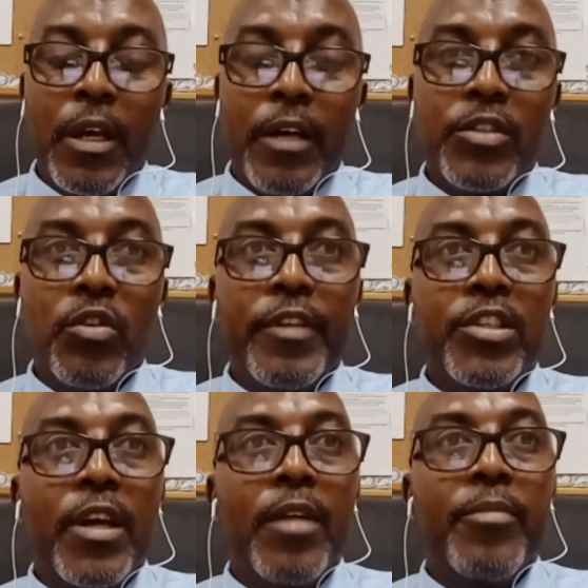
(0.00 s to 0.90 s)
And so if the
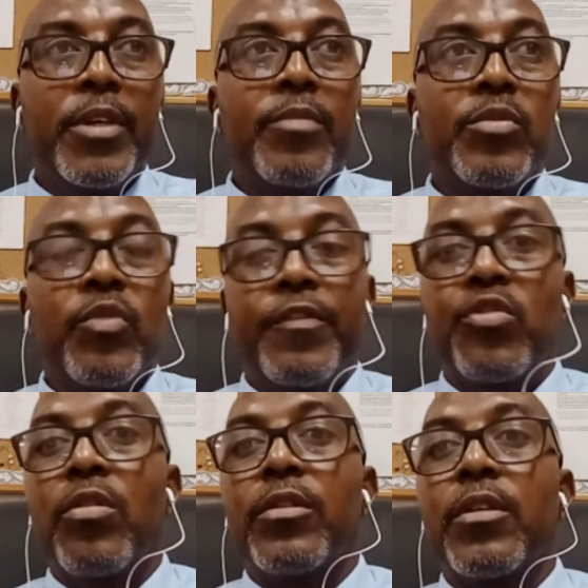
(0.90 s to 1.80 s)
child becomes
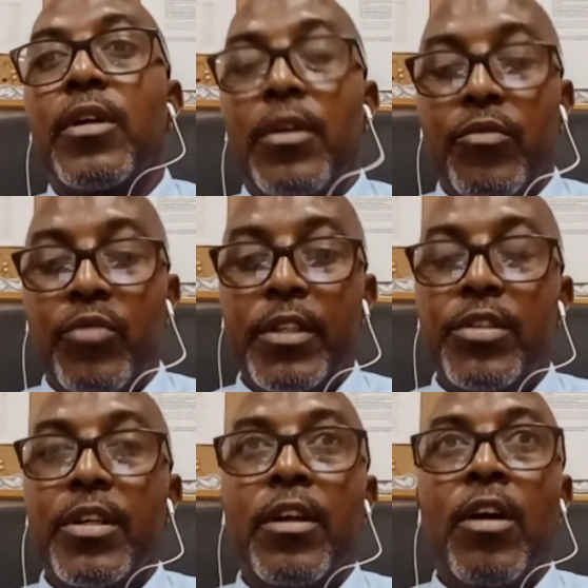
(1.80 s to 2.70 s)
withdrawn, would the
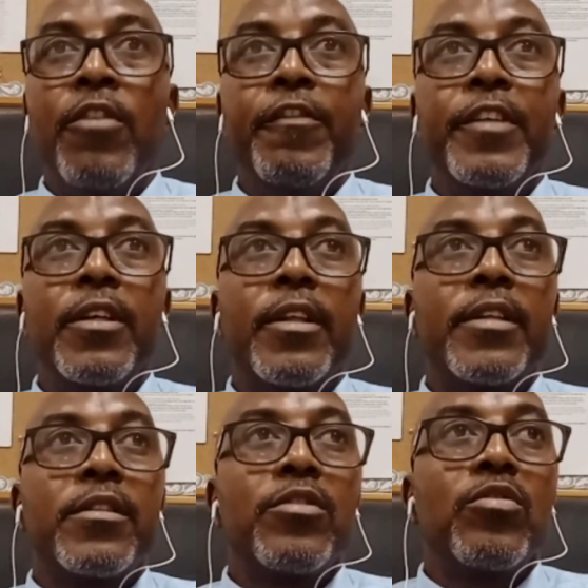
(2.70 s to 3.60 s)
teacher now feel
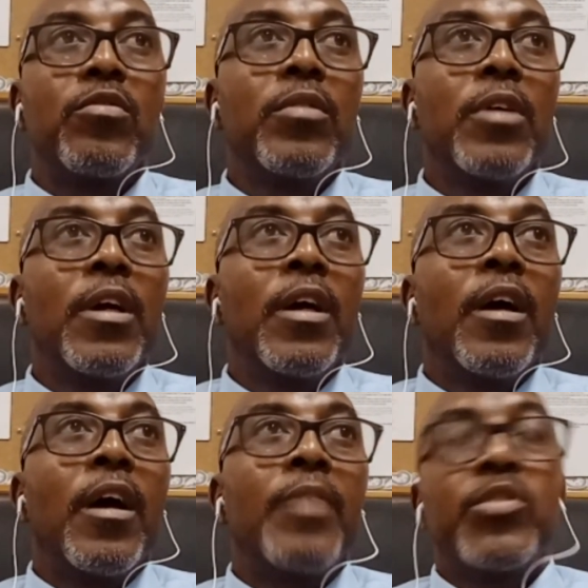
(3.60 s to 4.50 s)
that, you know,
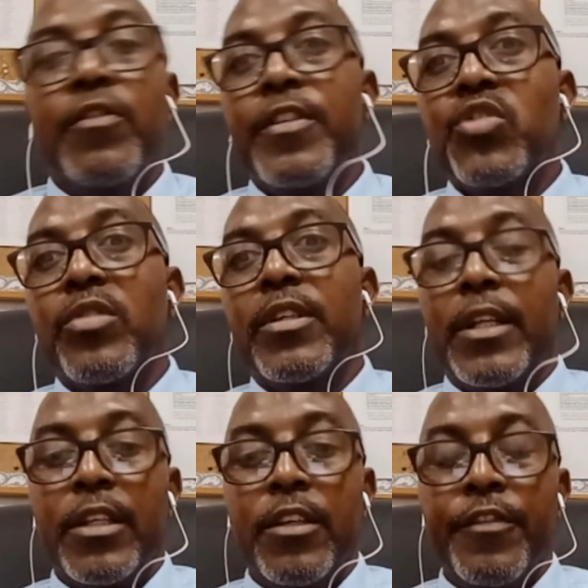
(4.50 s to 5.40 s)
I'm so frustrated
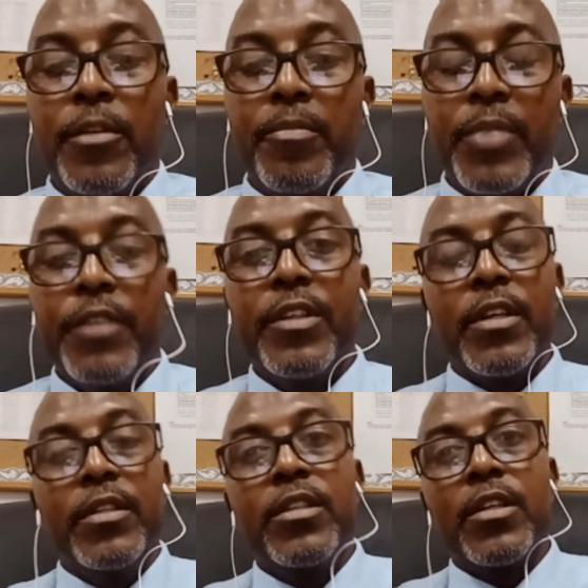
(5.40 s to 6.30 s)
that I'll give up? But if the
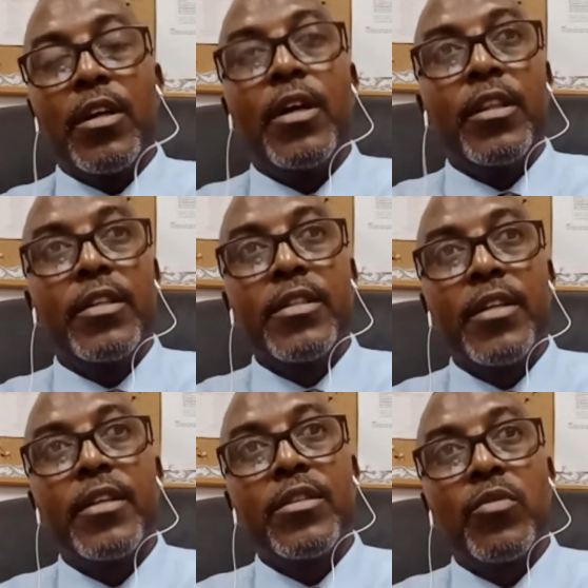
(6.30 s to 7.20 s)
teacher
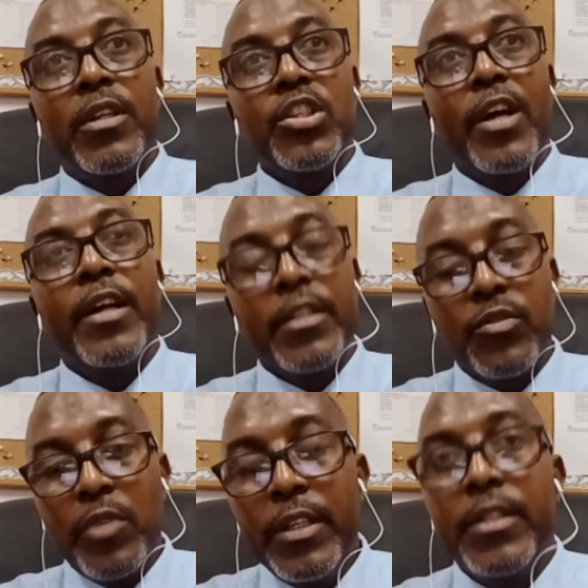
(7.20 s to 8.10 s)
understands what the child
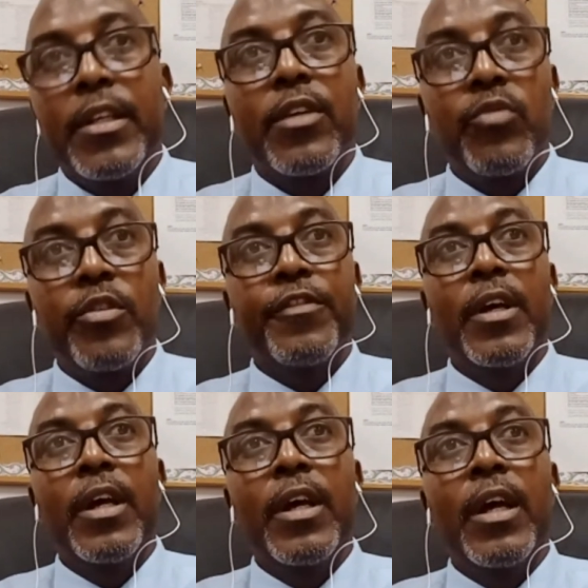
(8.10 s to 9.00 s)
is really dealing with,
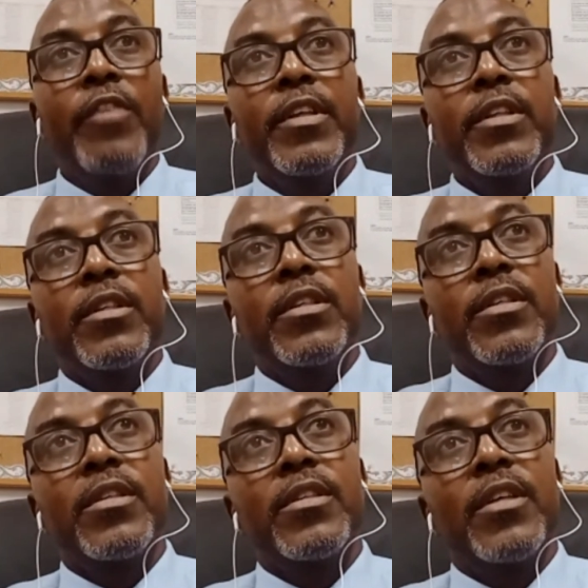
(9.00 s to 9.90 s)
or if the teacher
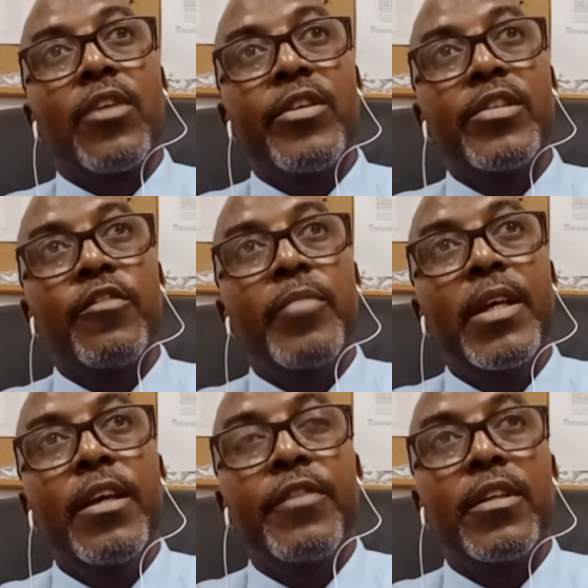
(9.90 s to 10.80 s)
sees the aggressive
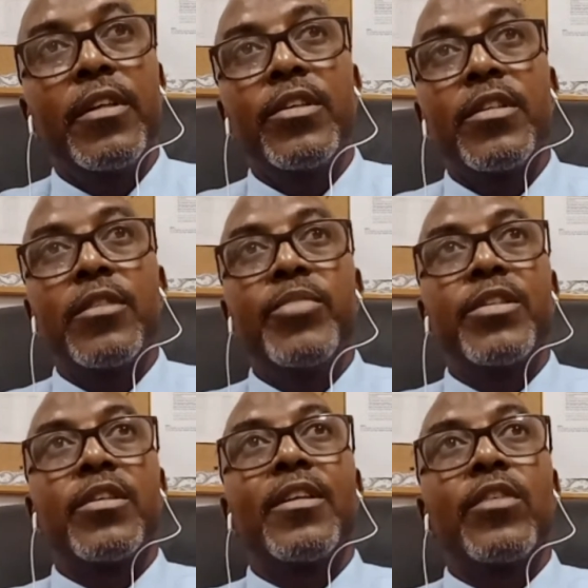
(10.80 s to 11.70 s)
behavior, the teacher is in a
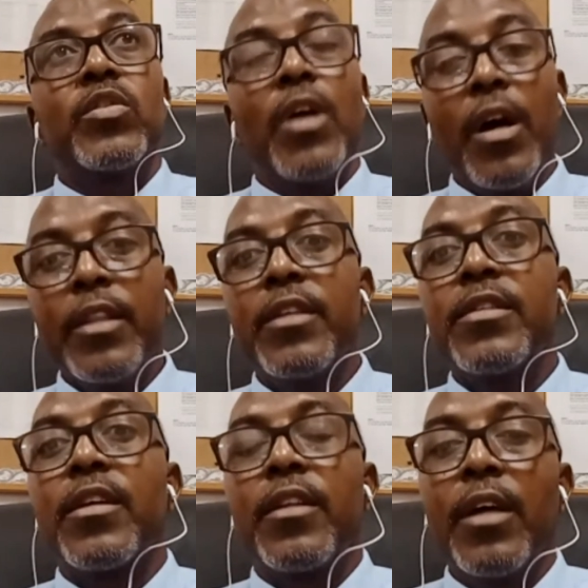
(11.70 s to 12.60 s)
position now to
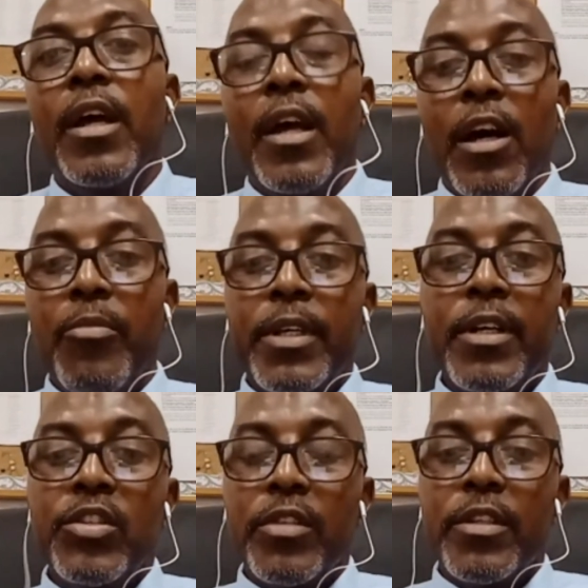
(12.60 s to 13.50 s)
understand. And
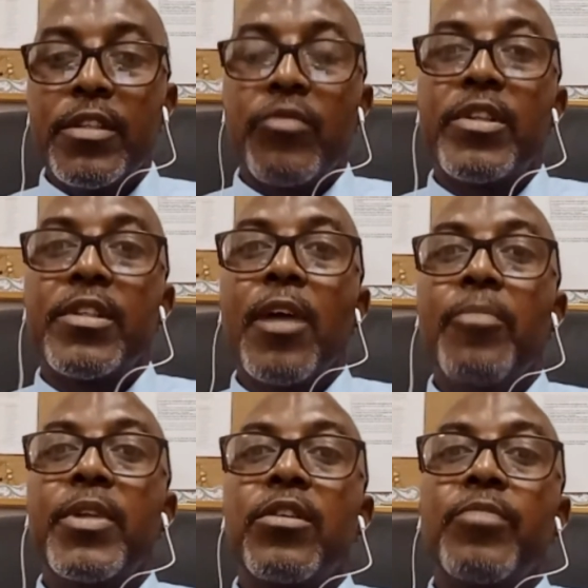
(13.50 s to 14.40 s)
because you understand what's
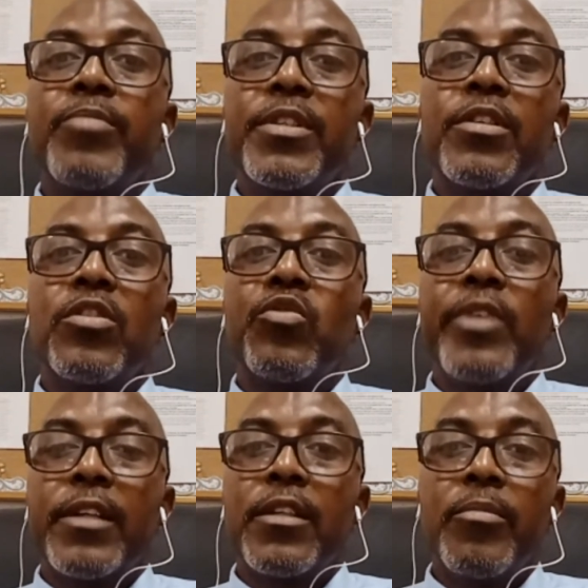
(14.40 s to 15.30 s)
happening, you're in a position to
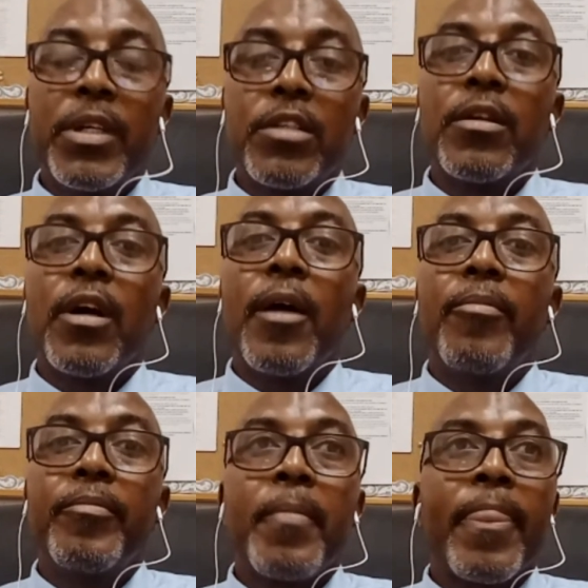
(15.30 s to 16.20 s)
react in a much
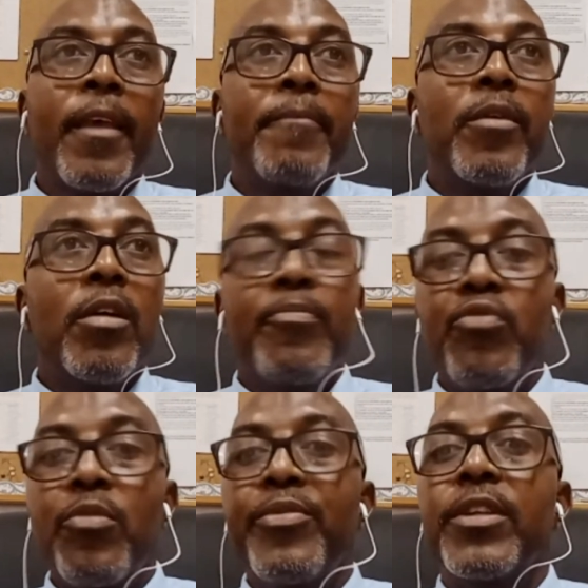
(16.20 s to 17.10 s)
more
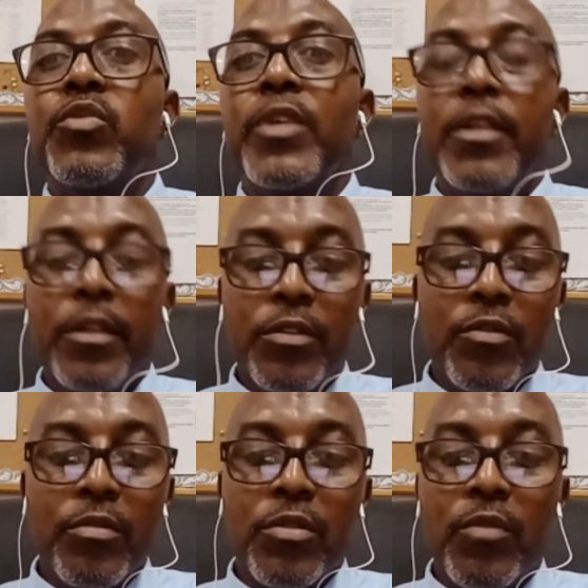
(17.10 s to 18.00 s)
appropriate way
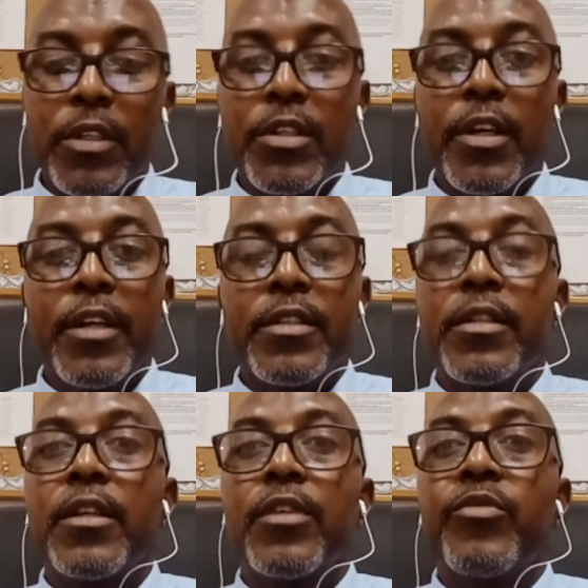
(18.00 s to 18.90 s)
to what the child is
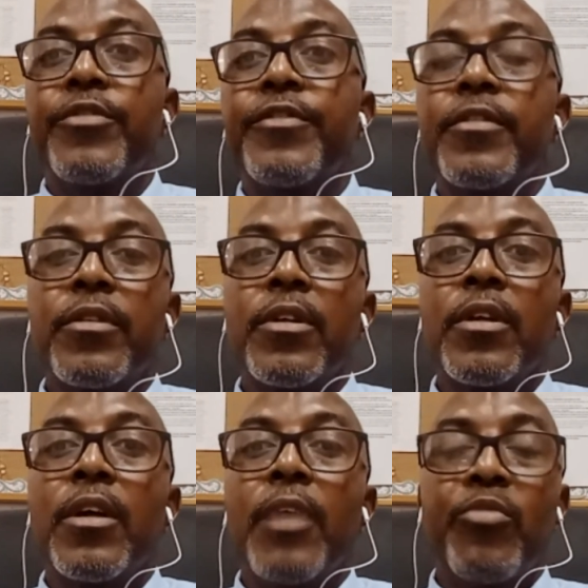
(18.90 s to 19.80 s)
dealing with,
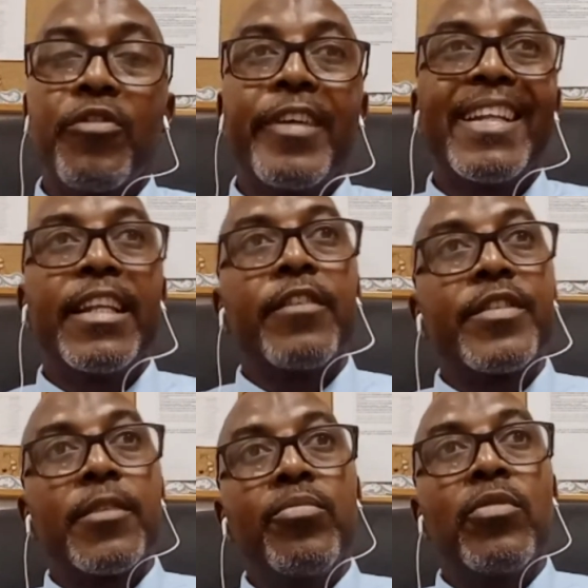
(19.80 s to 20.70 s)
and provide a level of
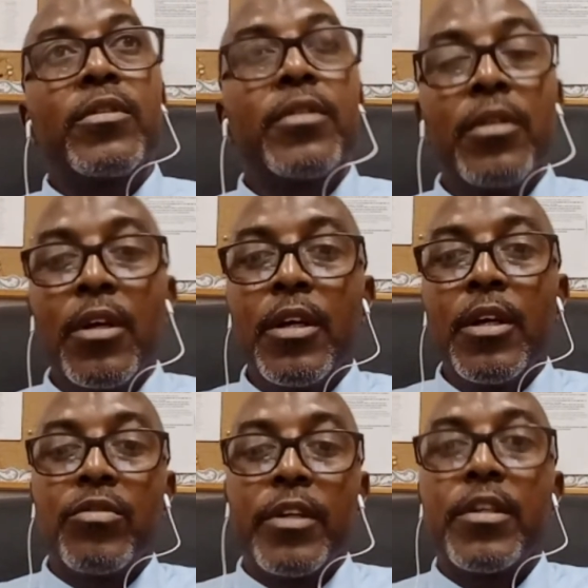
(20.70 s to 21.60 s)
support
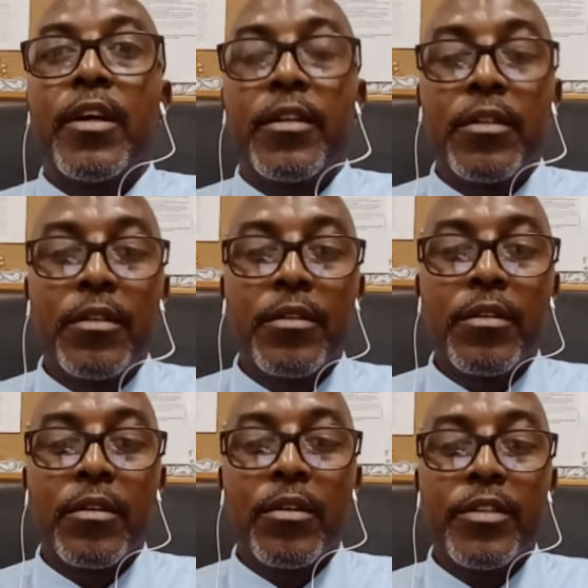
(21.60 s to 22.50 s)
to that child
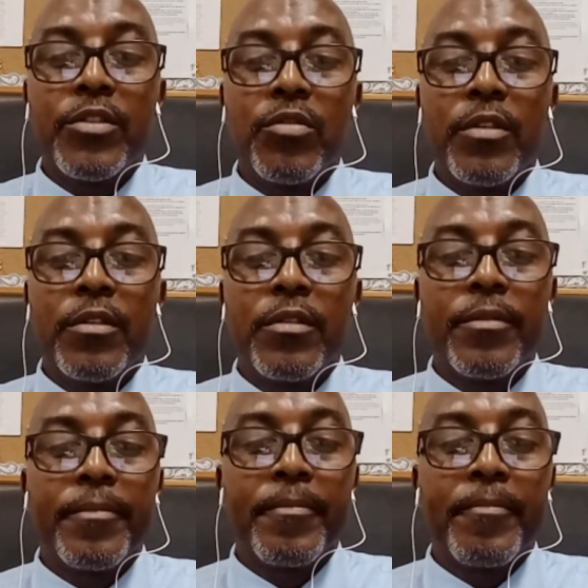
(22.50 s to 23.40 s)
or that student.
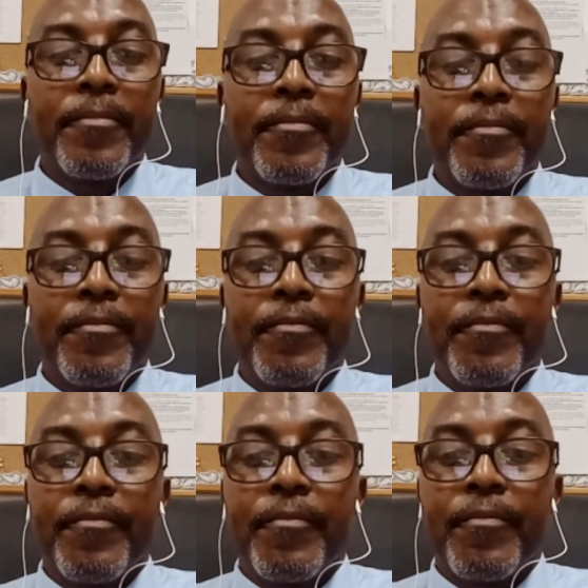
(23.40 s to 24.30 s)

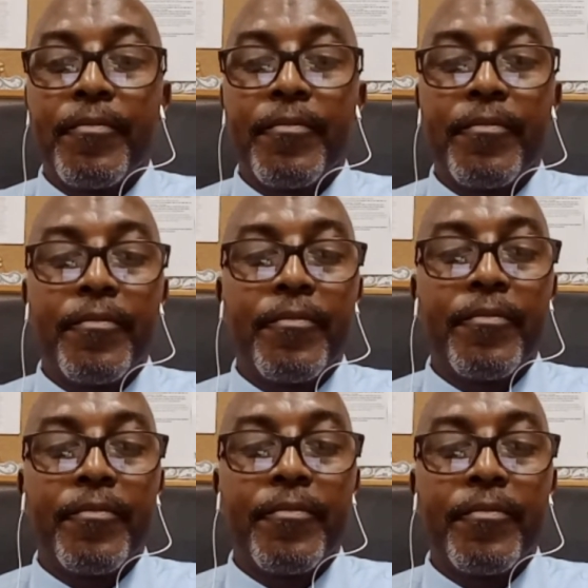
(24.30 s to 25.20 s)
Walk us
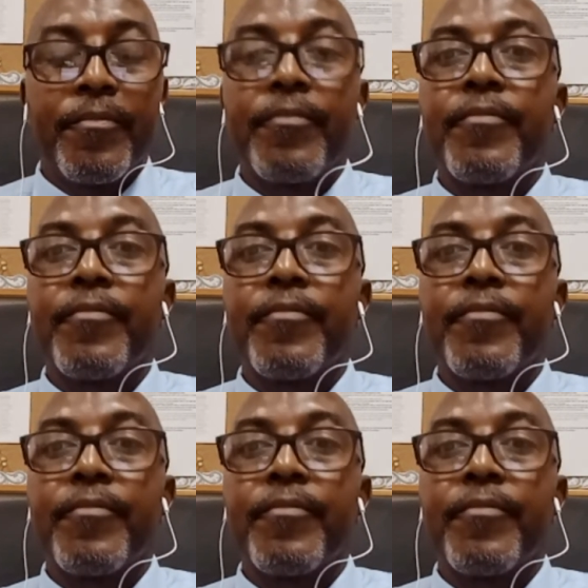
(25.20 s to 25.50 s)
through, Mr.